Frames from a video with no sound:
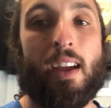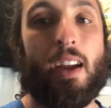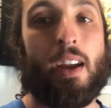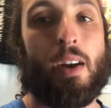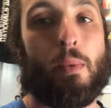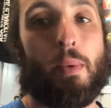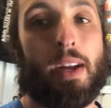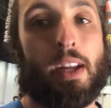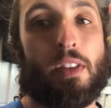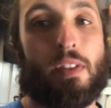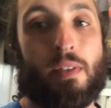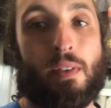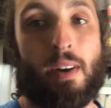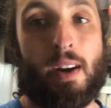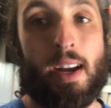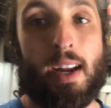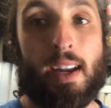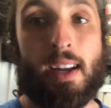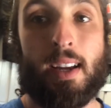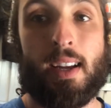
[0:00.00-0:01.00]
and week
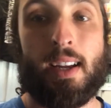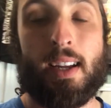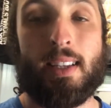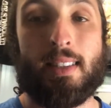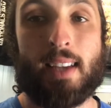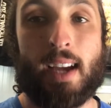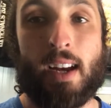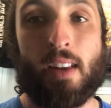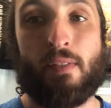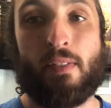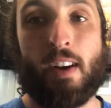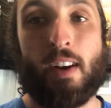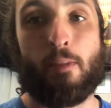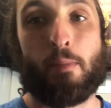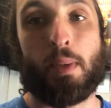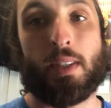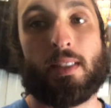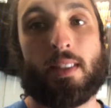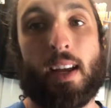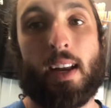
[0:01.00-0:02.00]
3 is
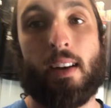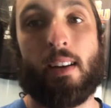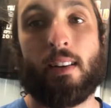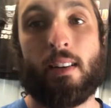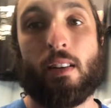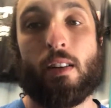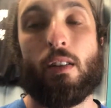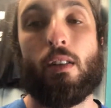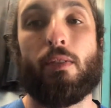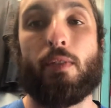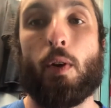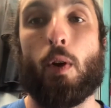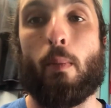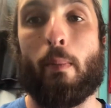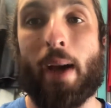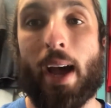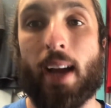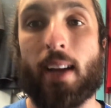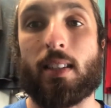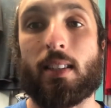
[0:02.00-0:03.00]
85% of your
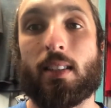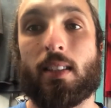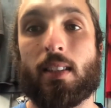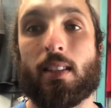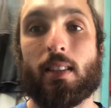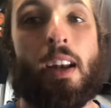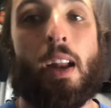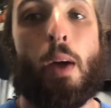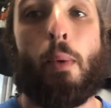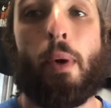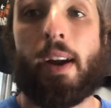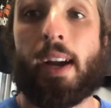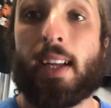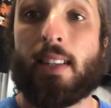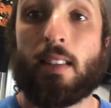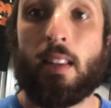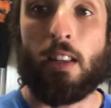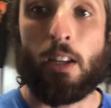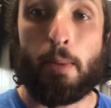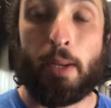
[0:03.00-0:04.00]
max. Now where it
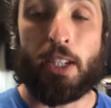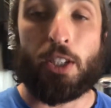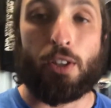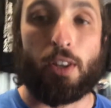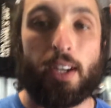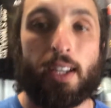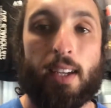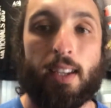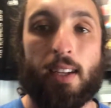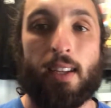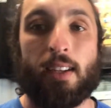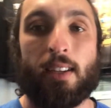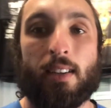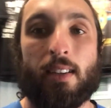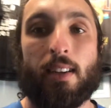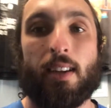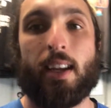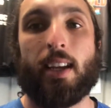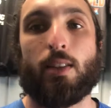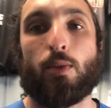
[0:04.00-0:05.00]
gets a little bit tricky
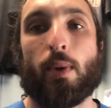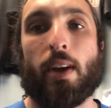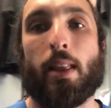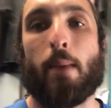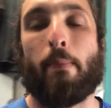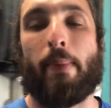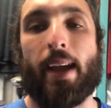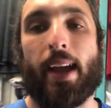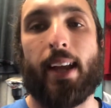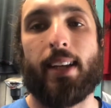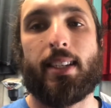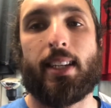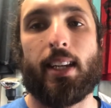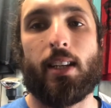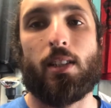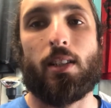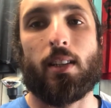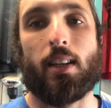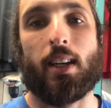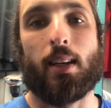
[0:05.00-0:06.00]
is where the band
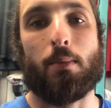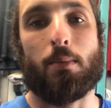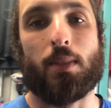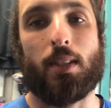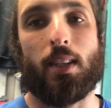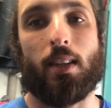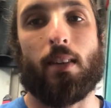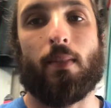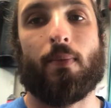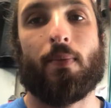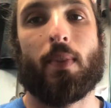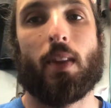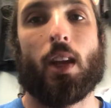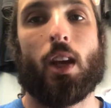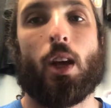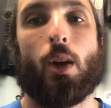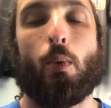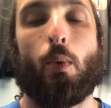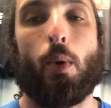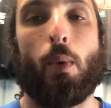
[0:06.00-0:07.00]
tension comes in.
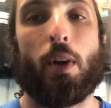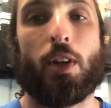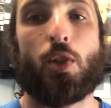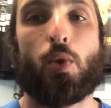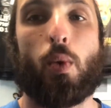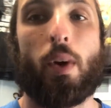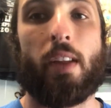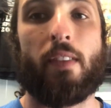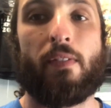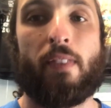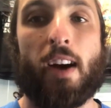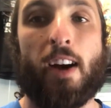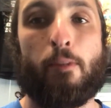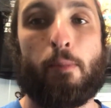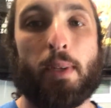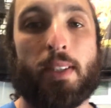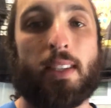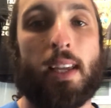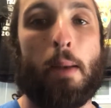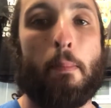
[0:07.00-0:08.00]
We want
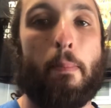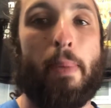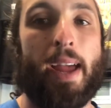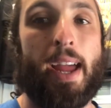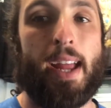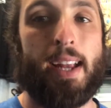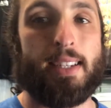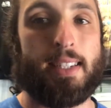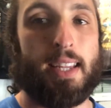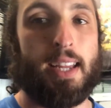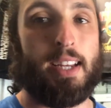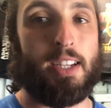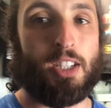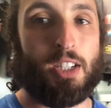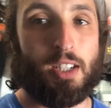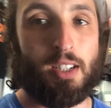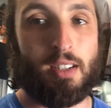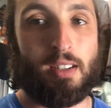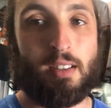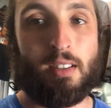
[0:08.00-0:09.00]
25% band
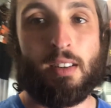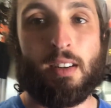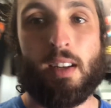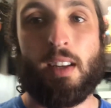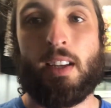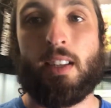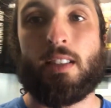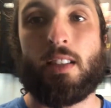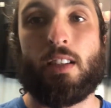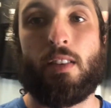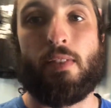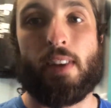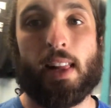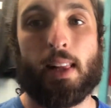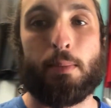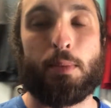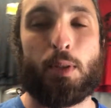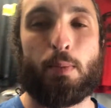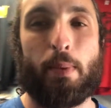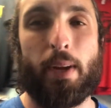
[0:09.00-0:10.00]
tension to
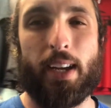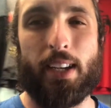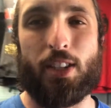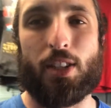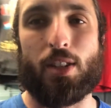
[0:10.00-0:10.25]
develop speed